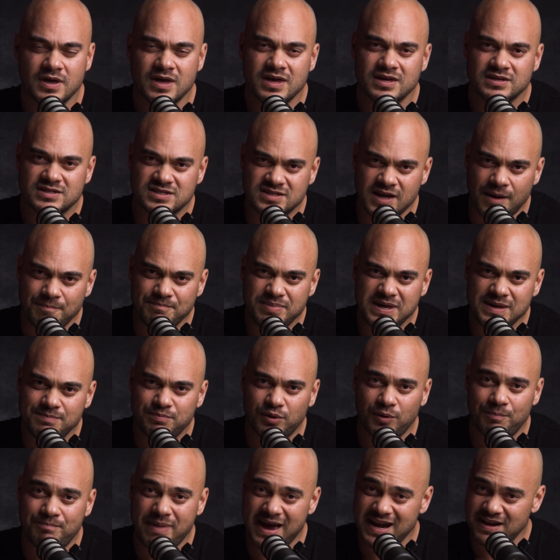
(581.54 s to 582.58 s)
Some
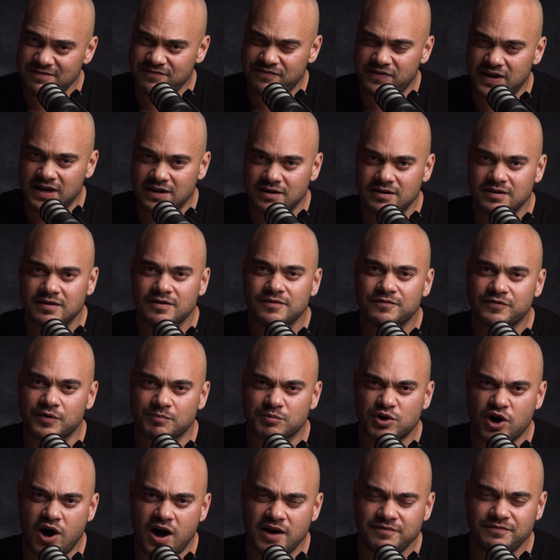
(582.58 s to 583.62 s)
people benefit from
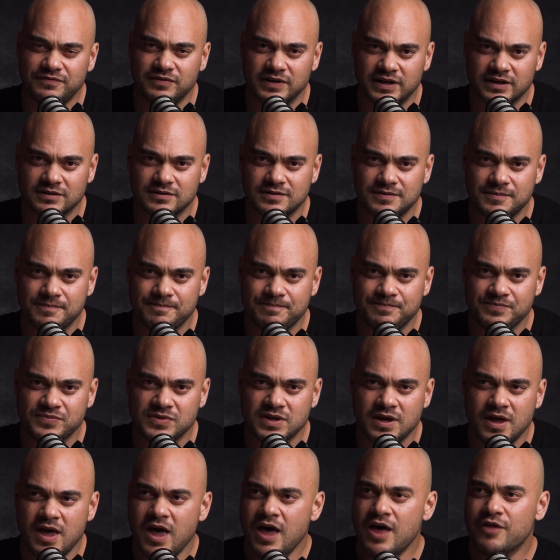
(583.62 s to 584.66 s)
conflict.
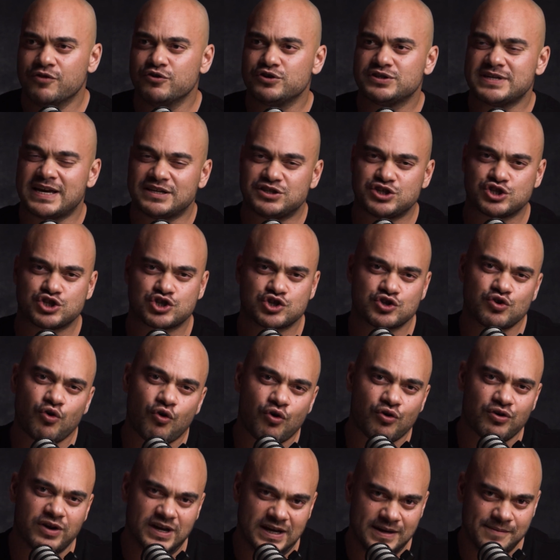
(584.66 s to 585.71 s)
There's that
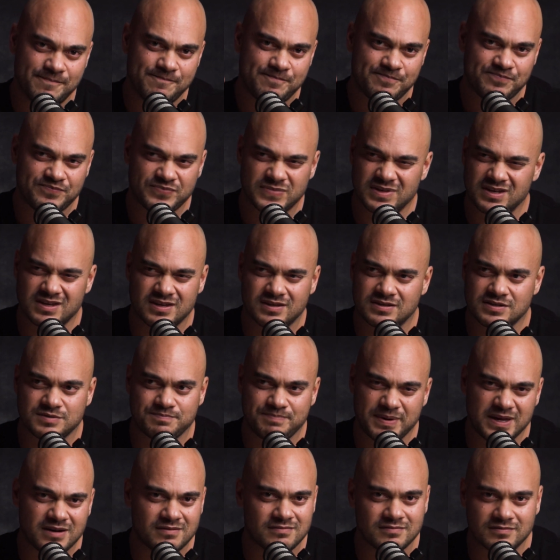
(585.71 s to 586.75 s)
story. It's
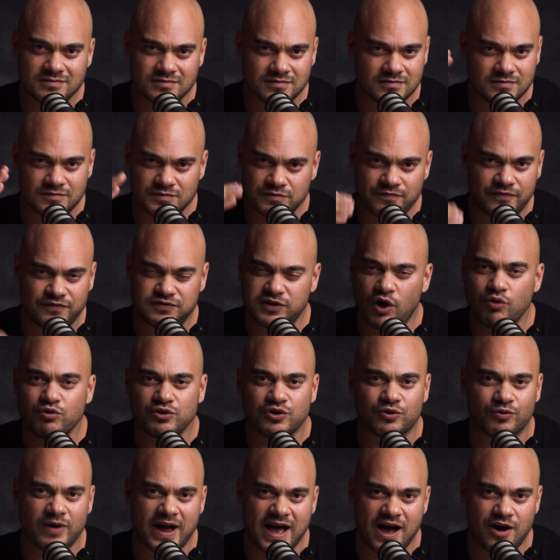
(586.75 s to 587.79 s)
been floating
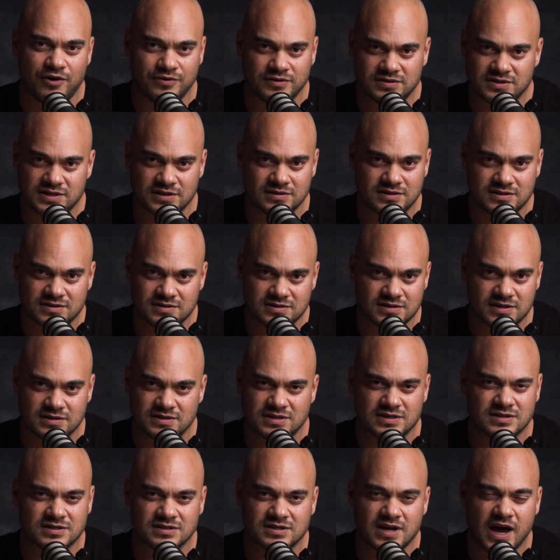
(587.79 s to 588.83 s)
around since
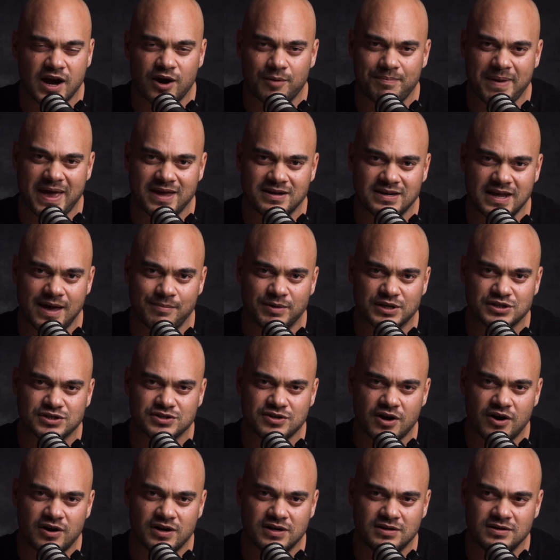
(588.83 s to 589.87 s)
this entire pandemic
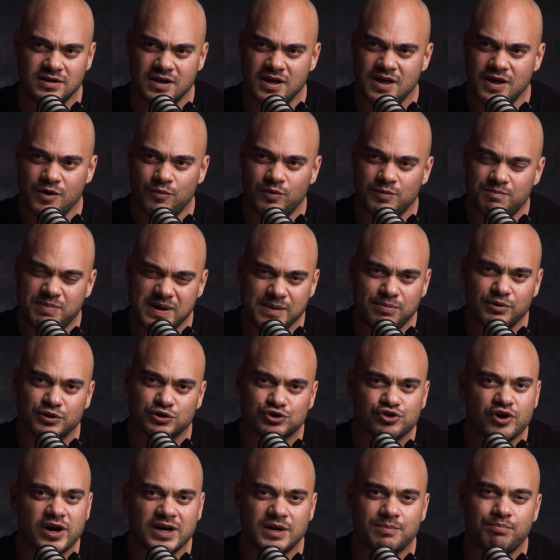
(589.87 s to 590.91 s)
started, when people are
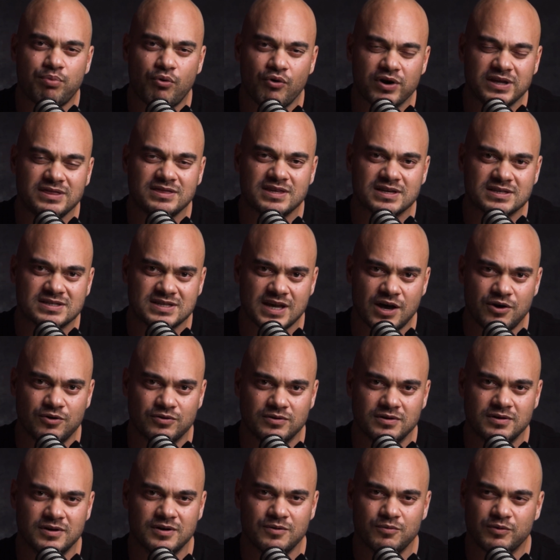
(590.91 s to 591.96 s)
trying to point this
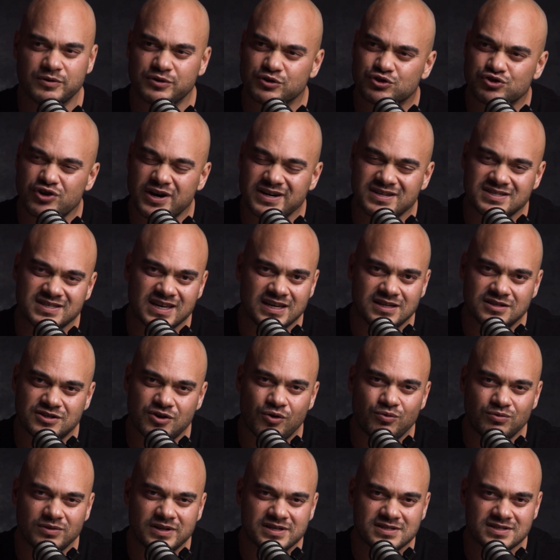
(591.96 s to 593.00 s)
out, when they're trying to say,
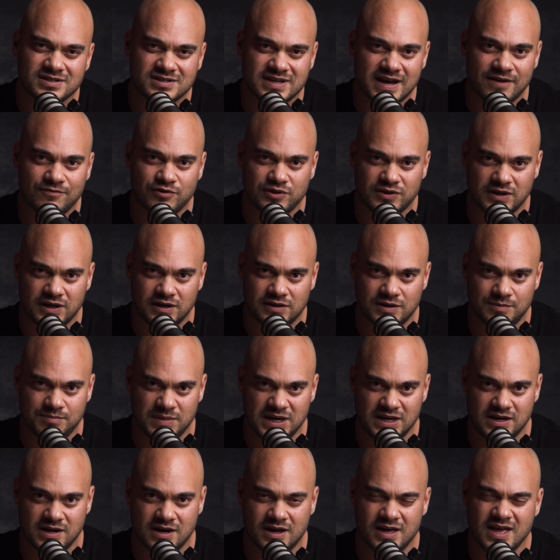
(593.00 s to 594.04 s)
don't listen to everything in the
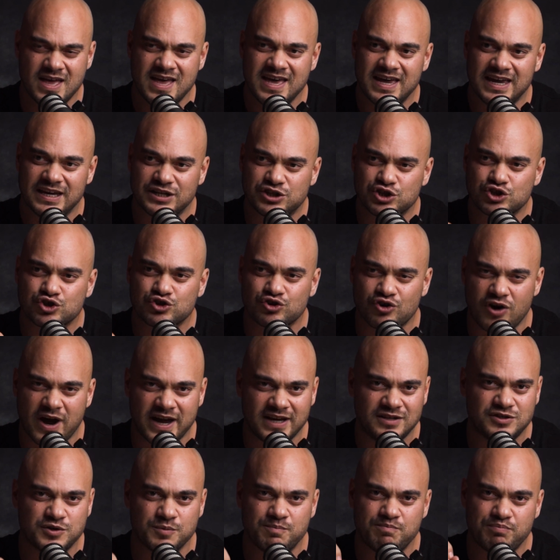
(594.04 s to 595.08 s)
media. It's
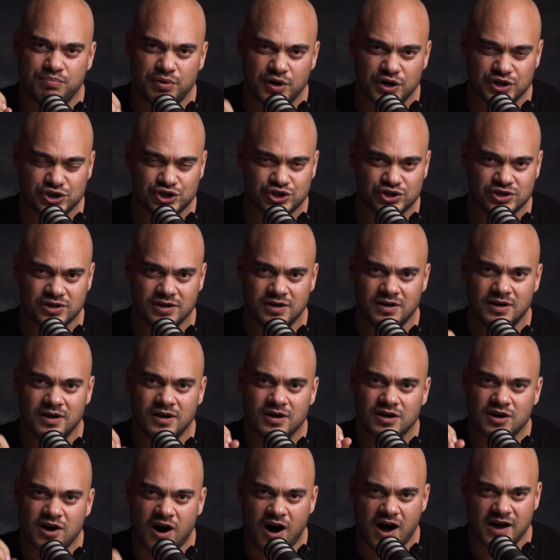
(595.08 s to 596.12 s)
trying to push
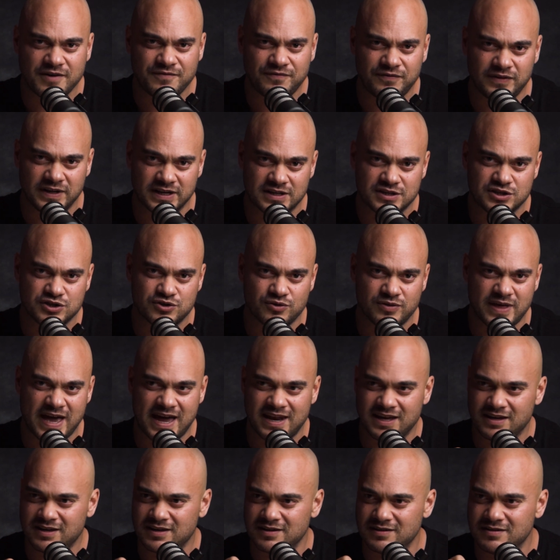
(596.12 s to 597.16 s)
conflicts so
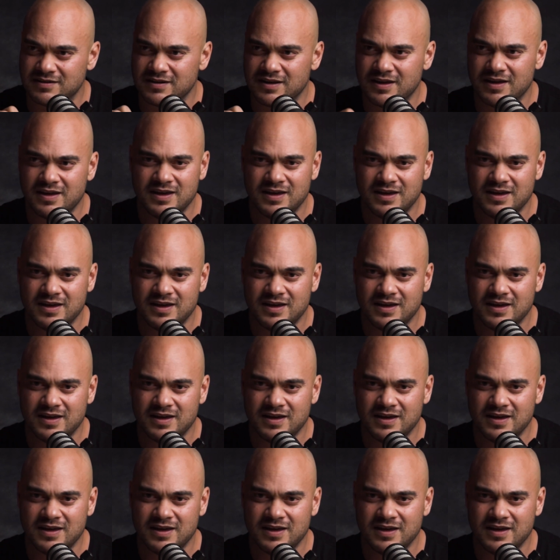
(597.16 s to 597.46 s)
that it can,